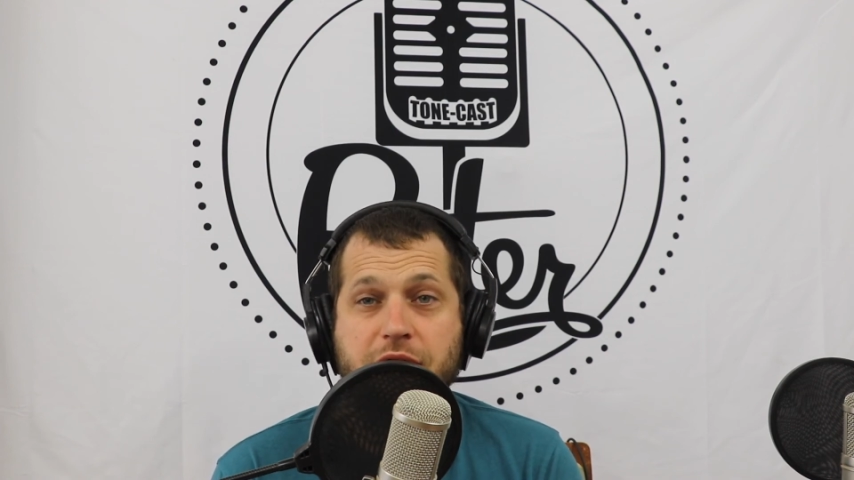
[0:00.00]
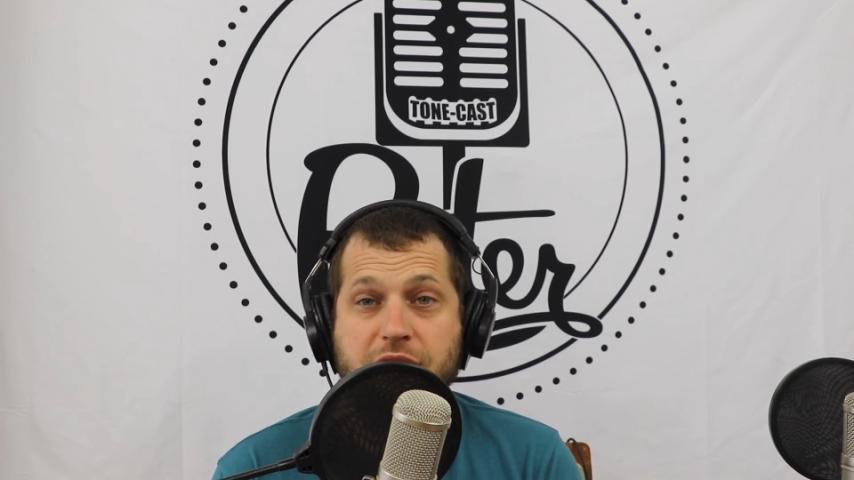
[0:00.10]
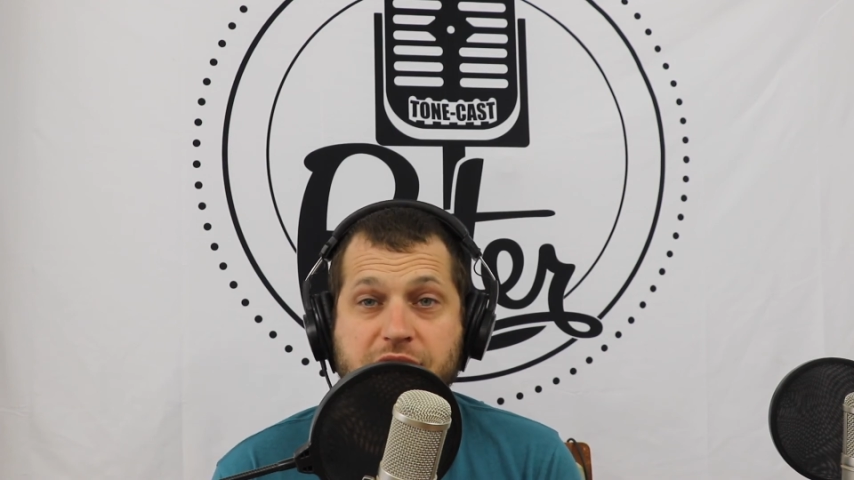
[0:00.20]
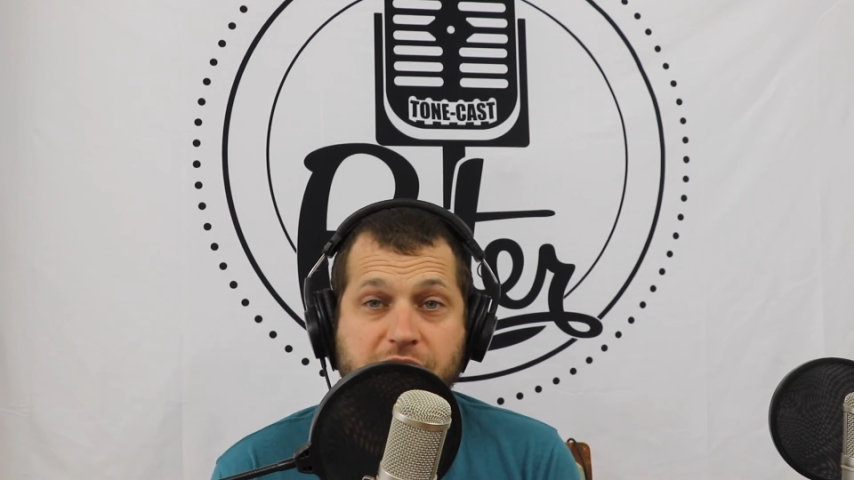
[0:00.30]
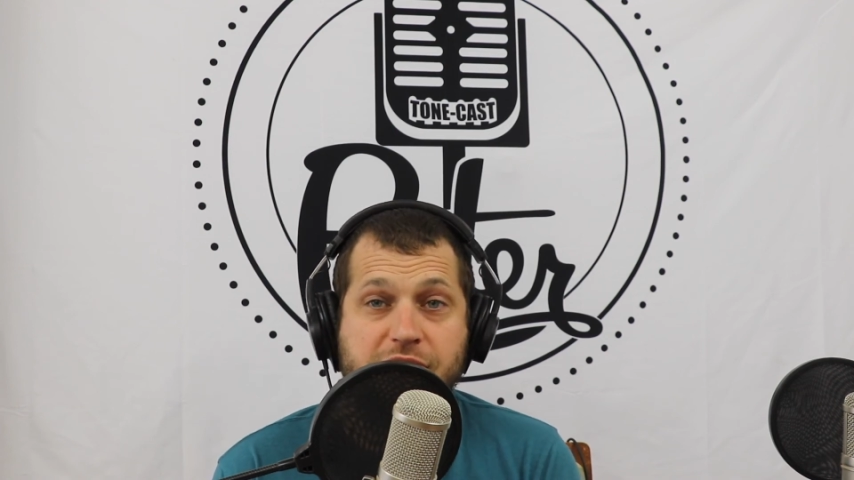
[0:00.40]
of
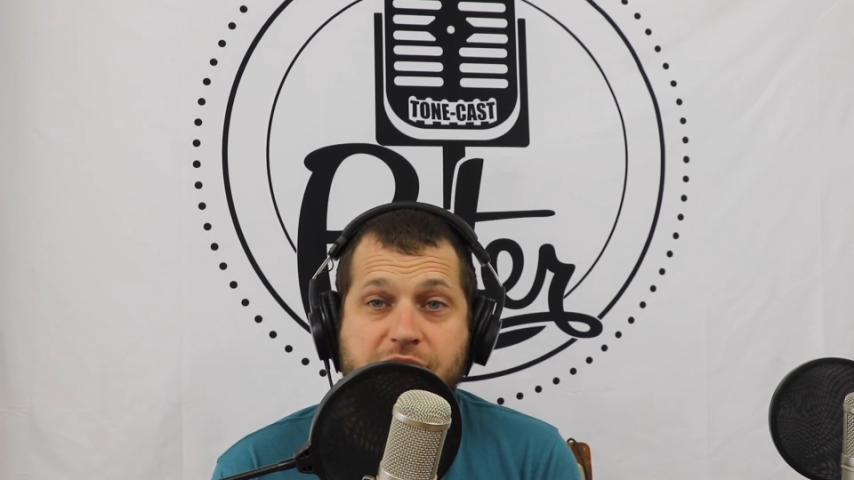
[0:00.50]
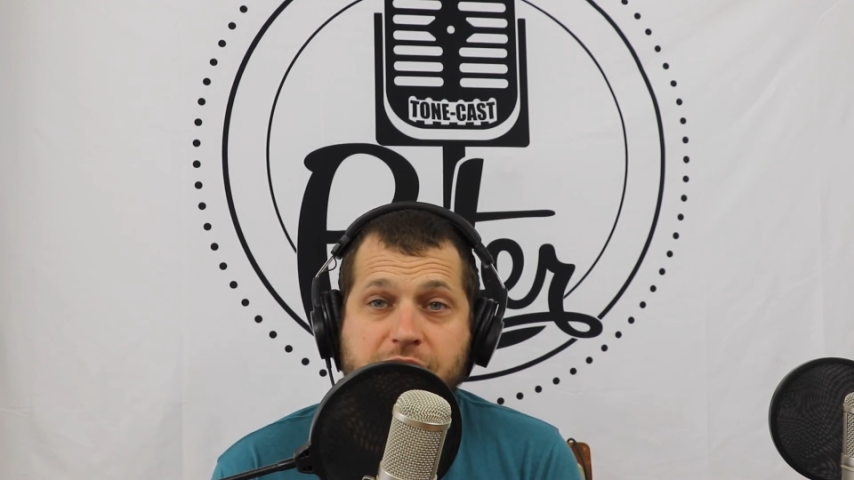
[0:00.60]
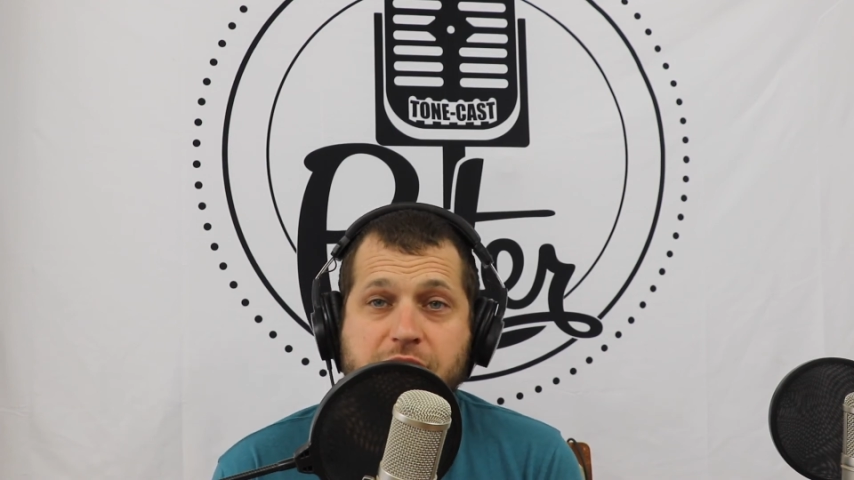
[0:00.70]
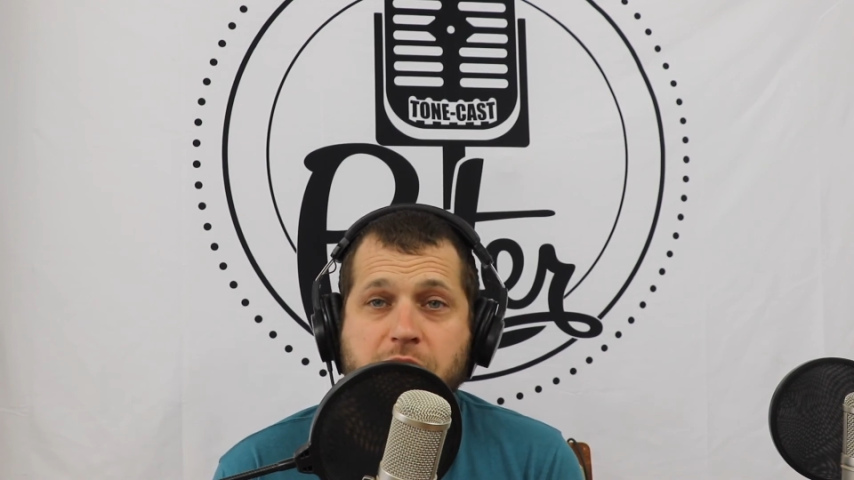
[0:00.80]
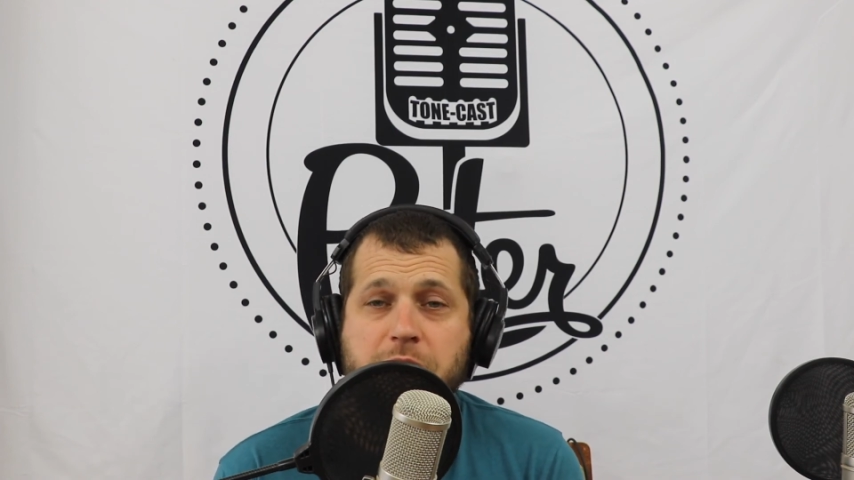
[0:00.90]
exist as
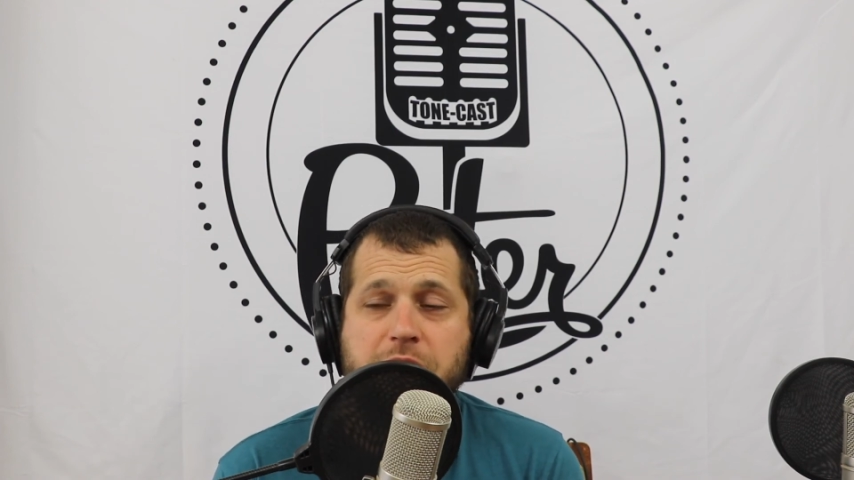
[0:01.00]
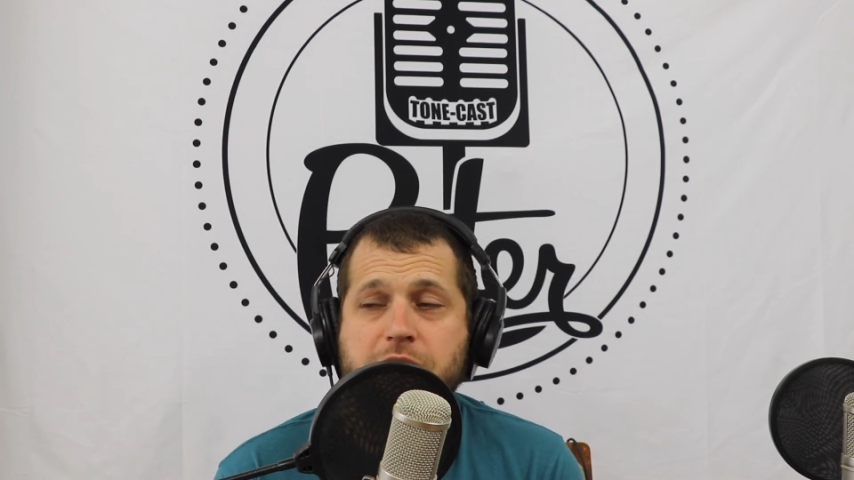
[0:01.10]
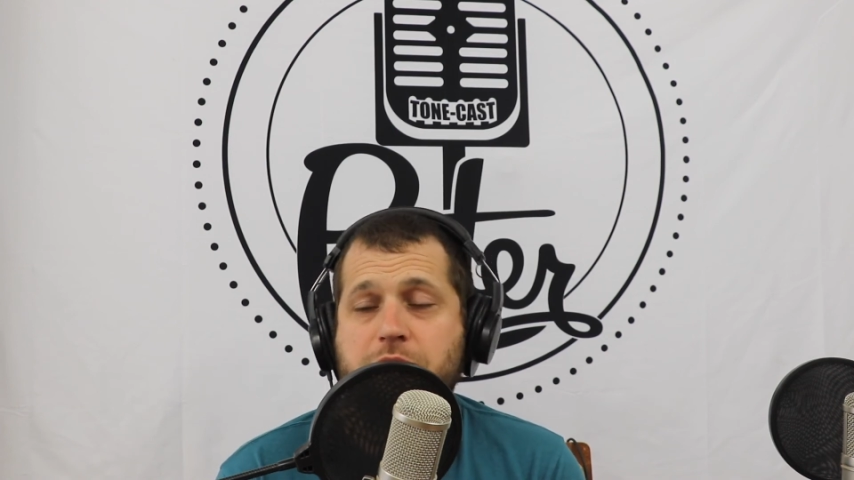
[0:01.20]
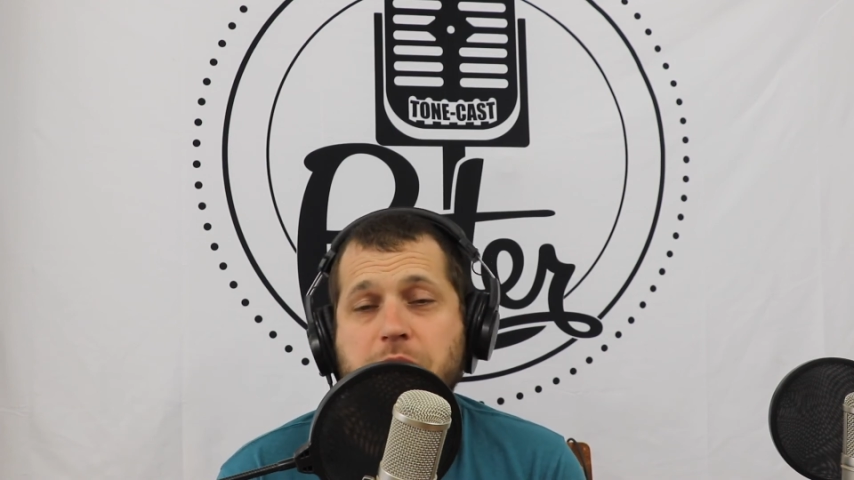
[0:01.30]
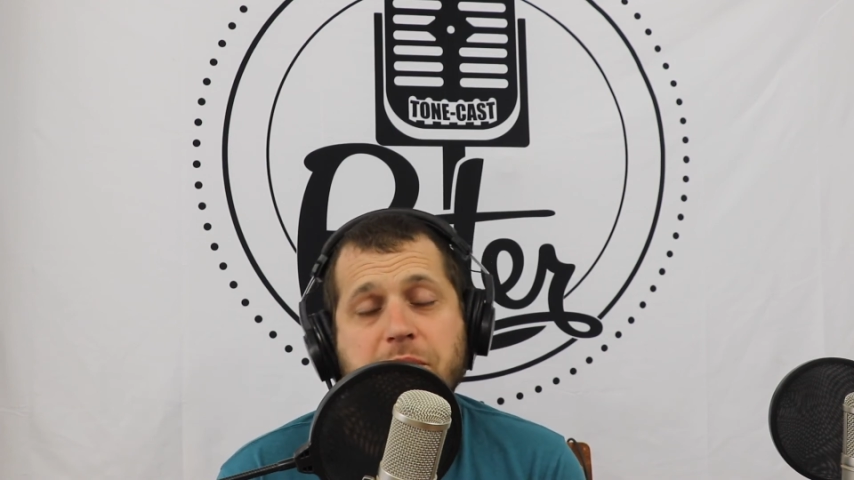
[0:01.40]
a company so we'll